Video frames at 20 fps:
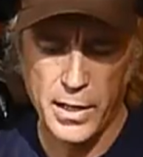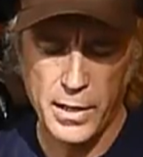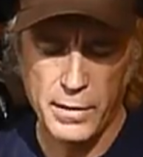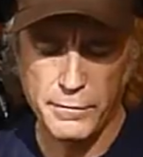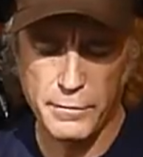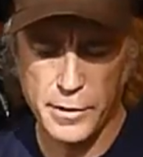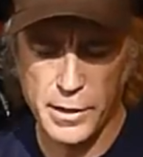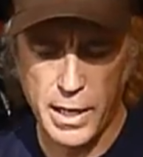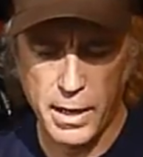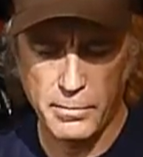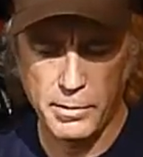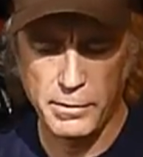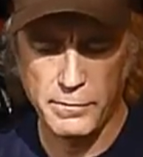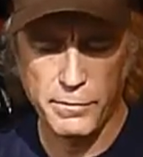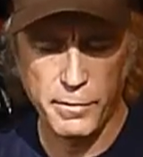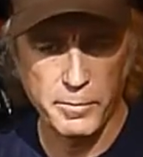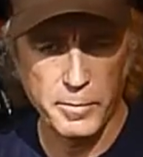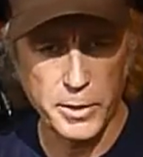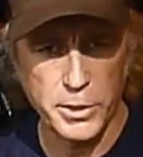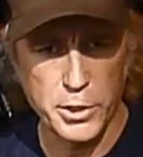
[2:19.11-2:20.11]
if you're coming
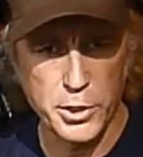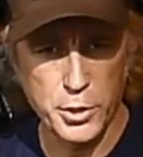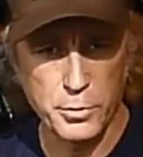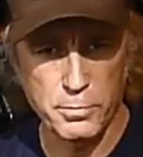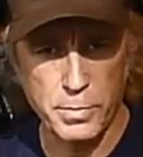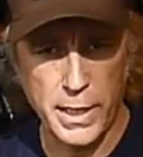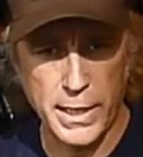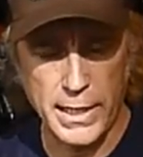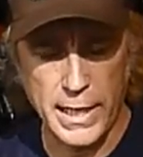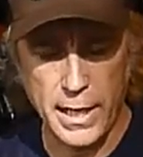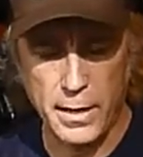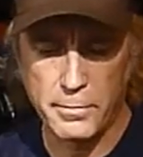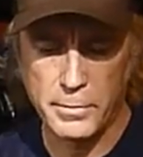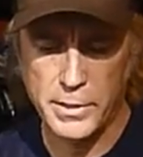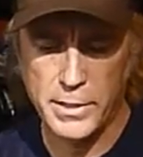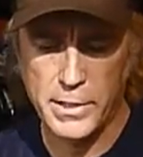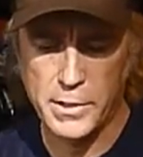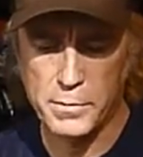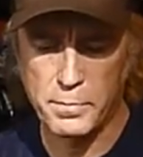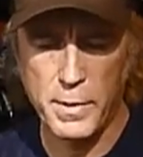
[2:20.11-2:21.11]
from a dirt bike
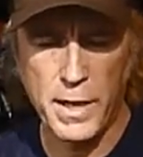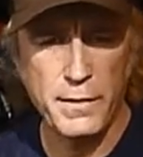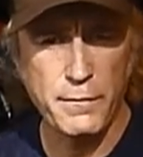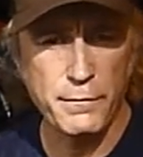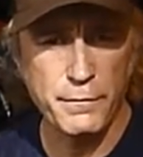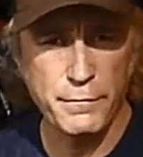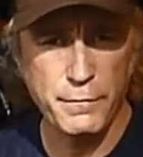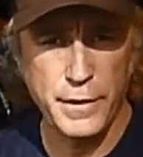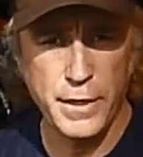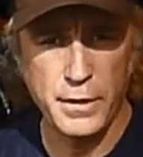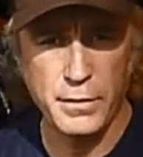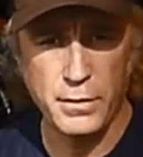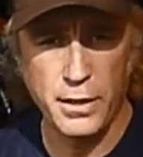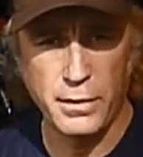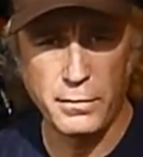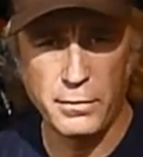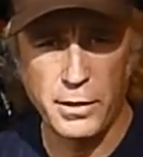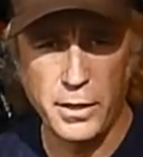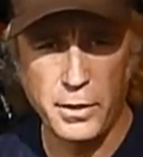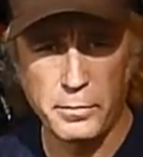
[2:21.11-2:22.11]
helmet, this may feel a
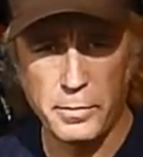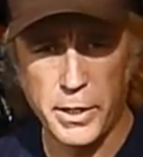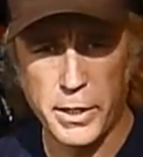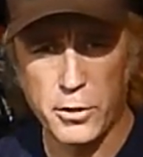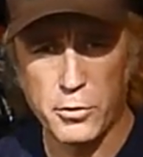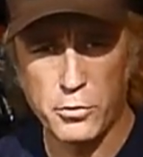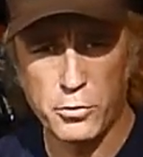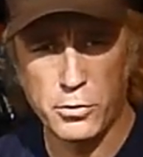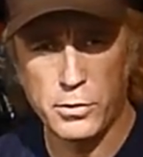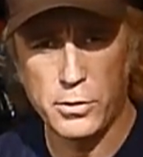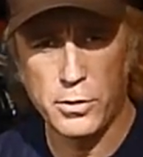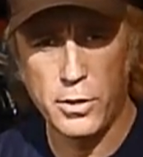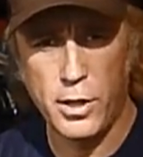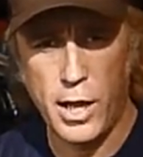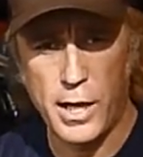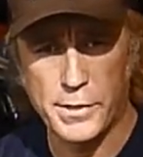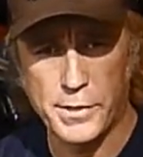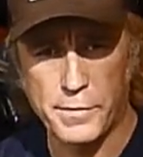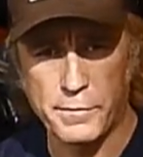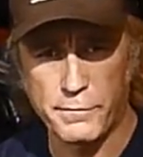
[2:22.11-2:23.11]
little bit
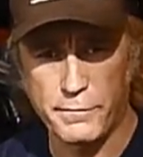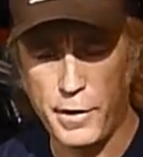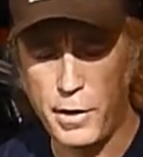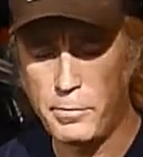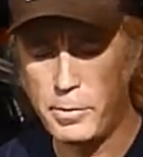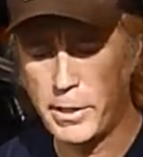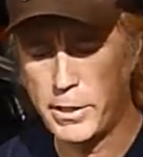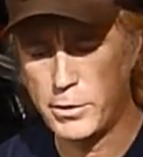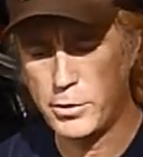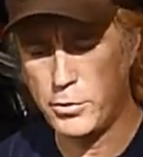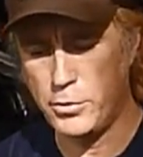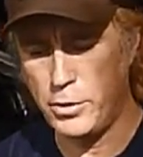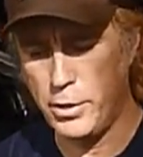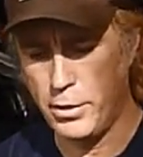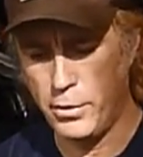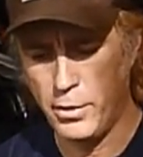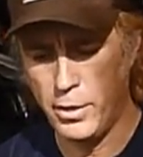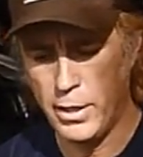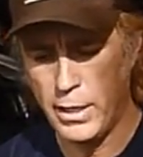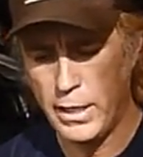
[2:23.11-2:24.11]
claustrophobic to you.
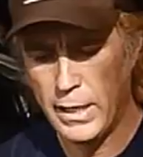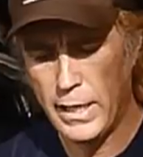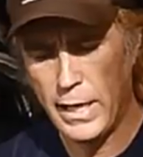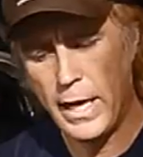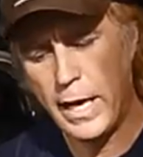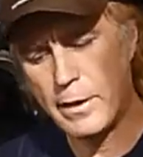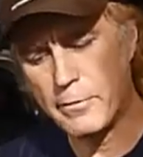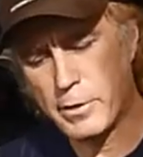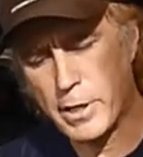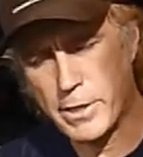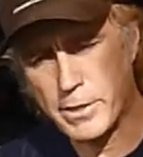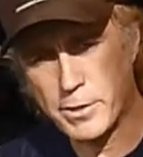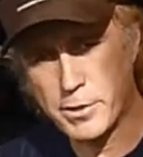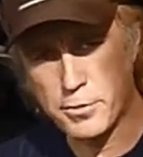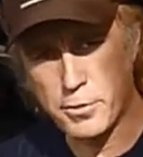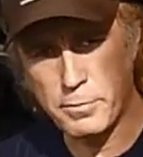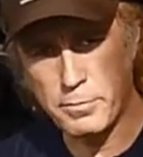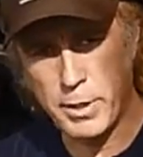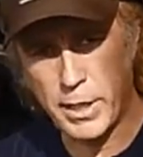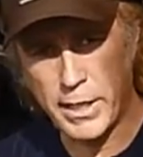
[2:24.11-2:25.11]
I ride in
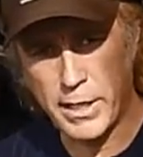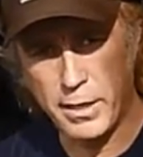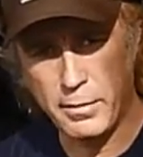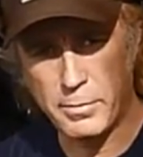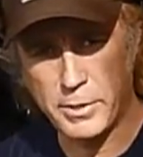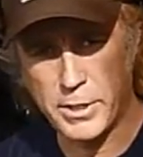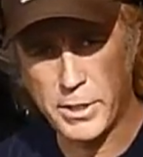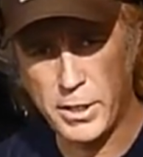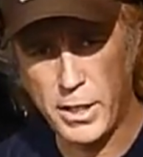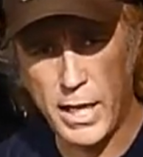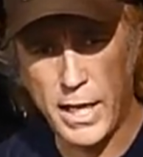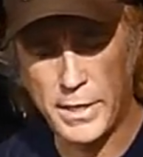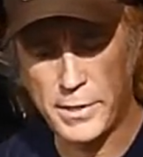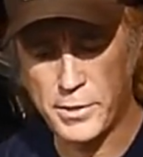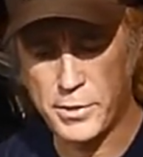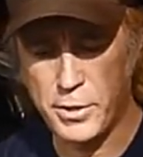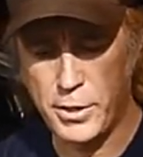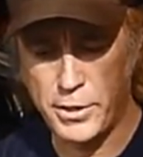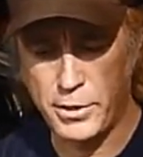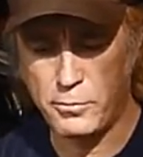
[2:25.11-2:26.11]
street bike helmets a lot,
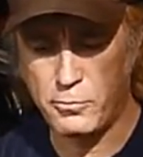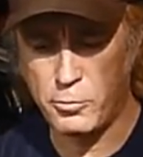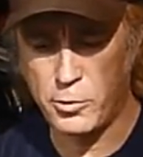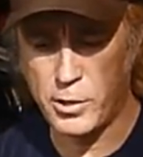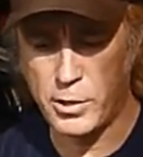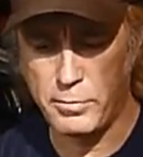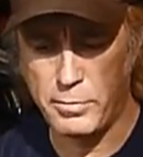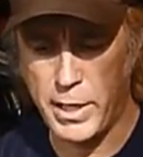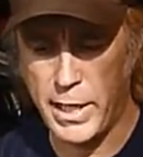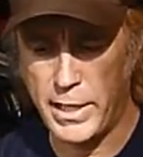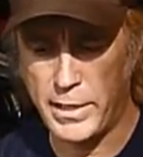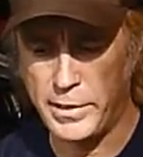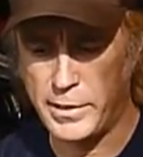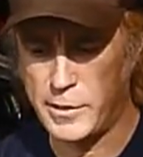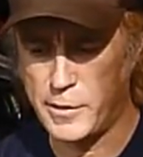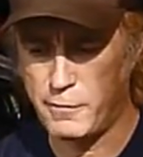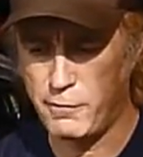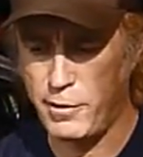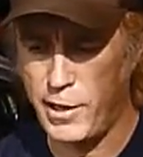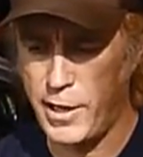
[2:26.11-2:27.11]
so I don't worry about it,
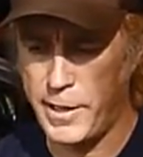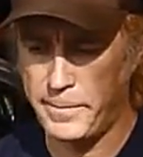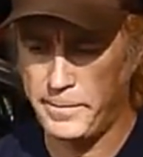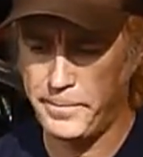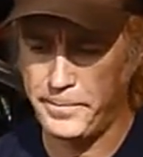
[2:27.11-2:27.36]
it's fine.